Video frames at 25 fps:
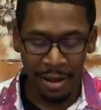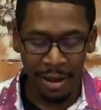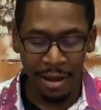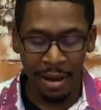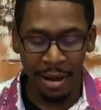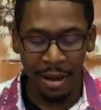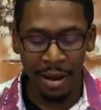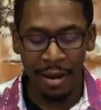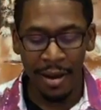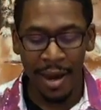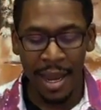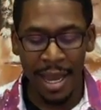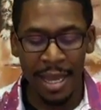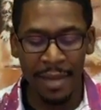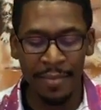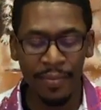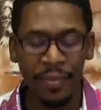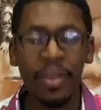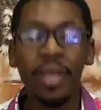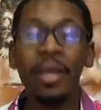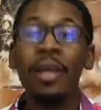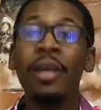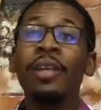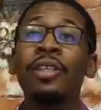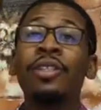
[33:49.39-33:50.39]
All right?
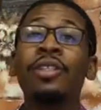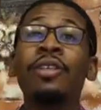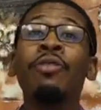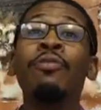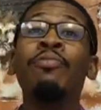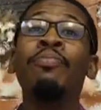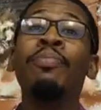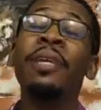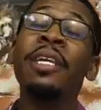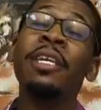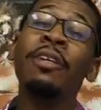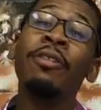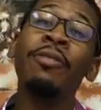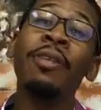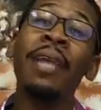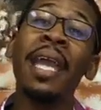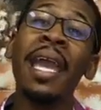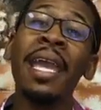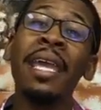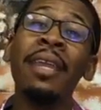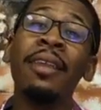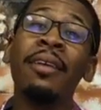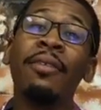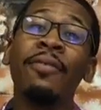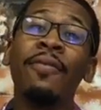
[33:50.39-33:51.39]
So be
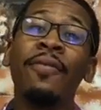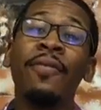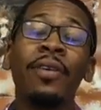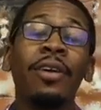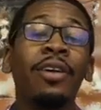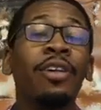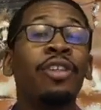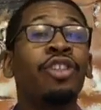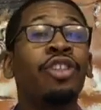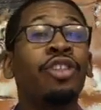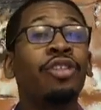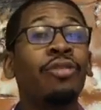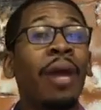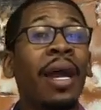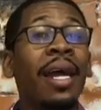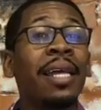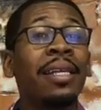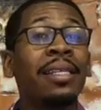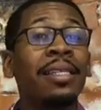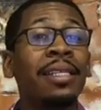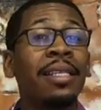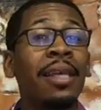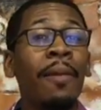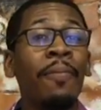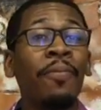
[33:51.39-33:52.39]
creative. Try
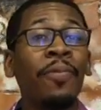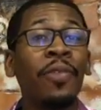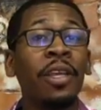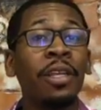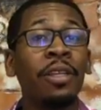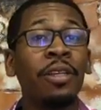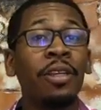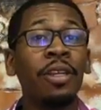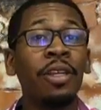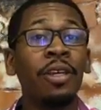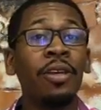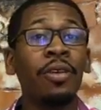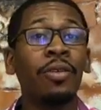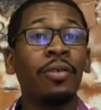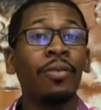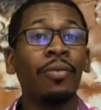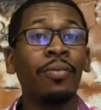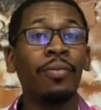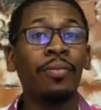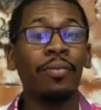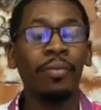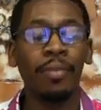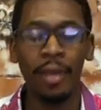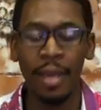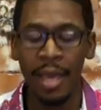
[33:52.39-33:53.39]
something new.
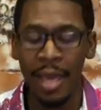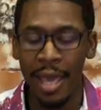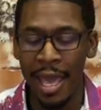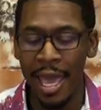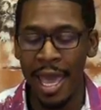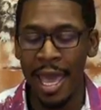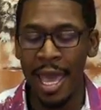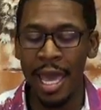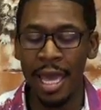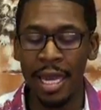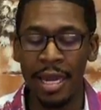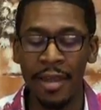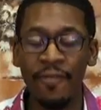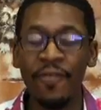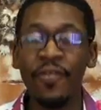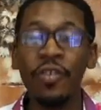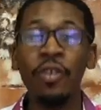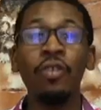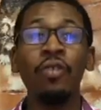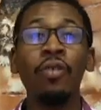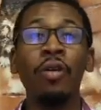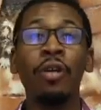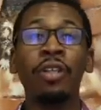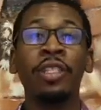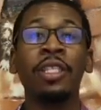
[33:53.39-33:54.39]
And if
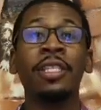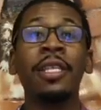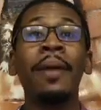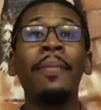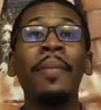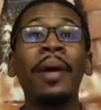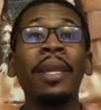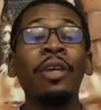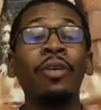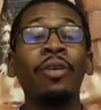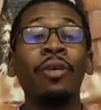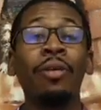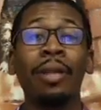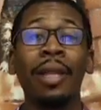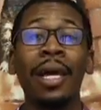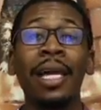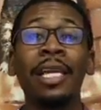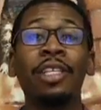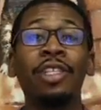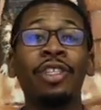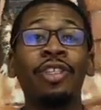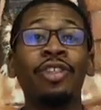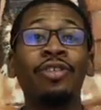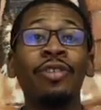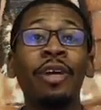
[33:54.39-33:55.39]
you are somebody who
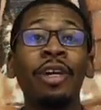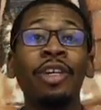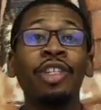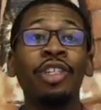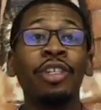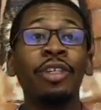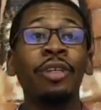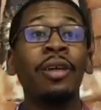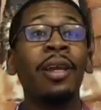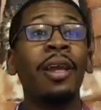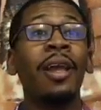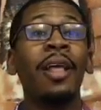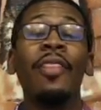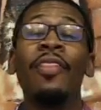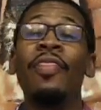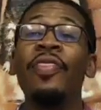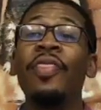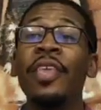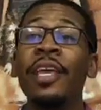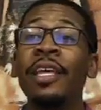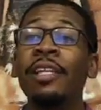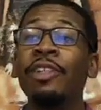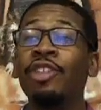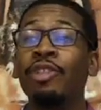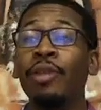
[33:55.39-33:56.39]
likes structure,
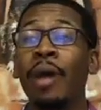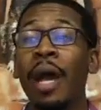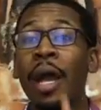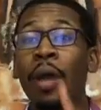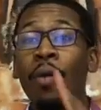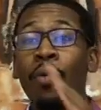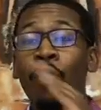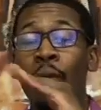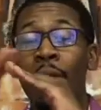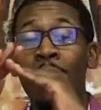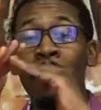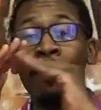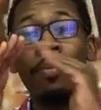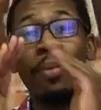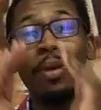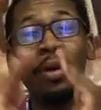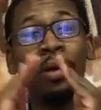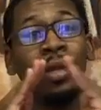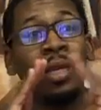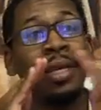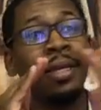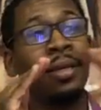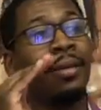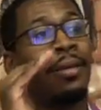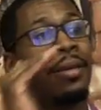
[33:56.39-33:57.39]
then try one
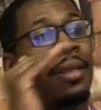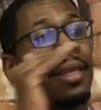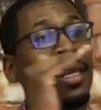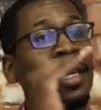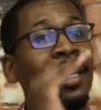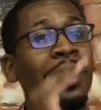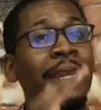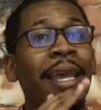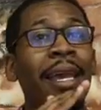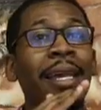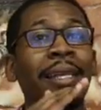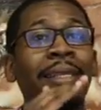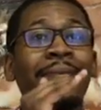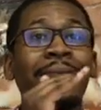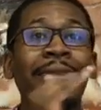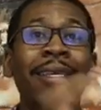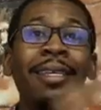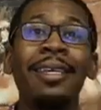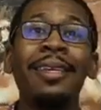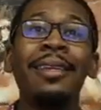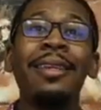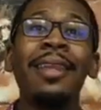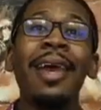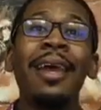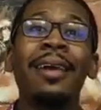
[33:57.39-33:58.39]
building, then the next, then
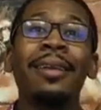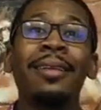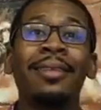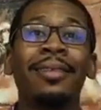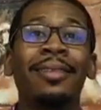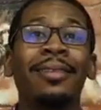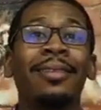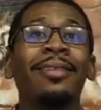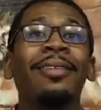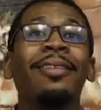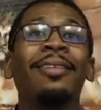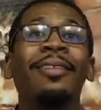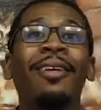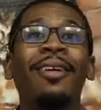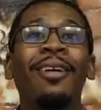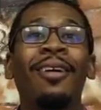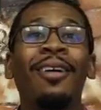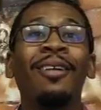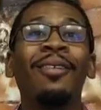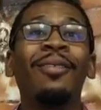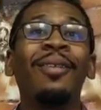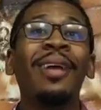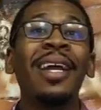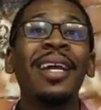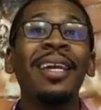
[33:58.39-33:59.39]
the next.
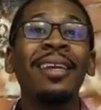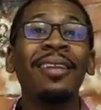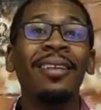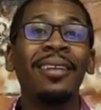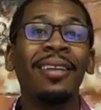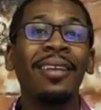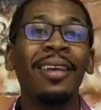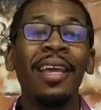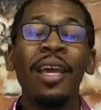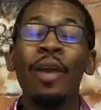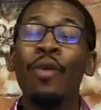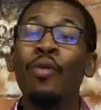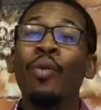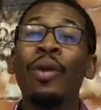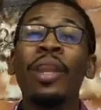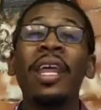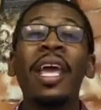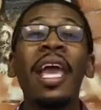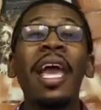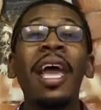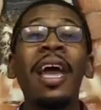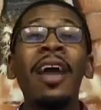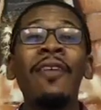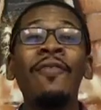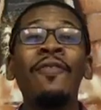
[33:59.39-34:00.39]
All right?
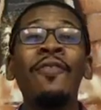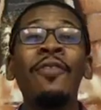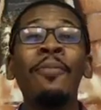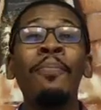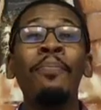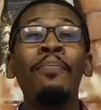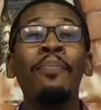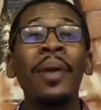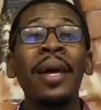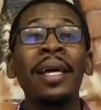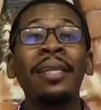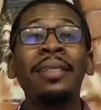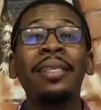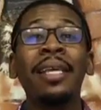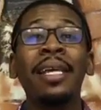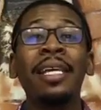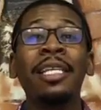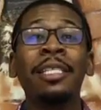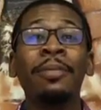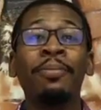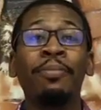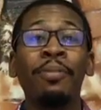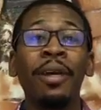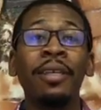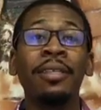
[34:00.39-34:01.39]
Whatever best
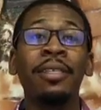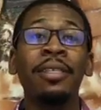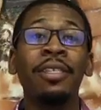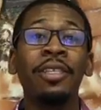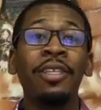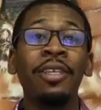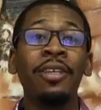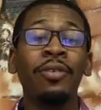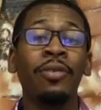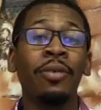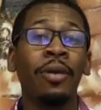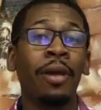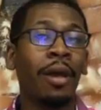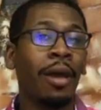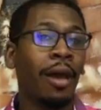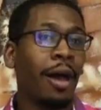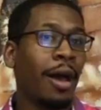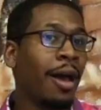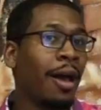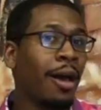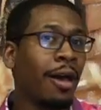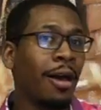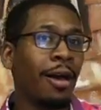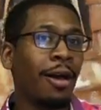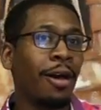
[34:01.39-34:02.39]
expresses you.
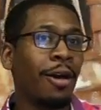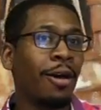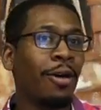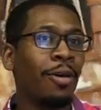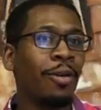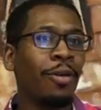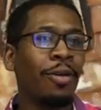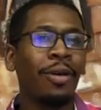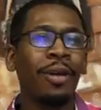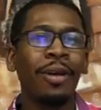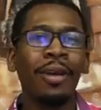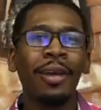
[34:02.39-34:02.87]
Uh-oh.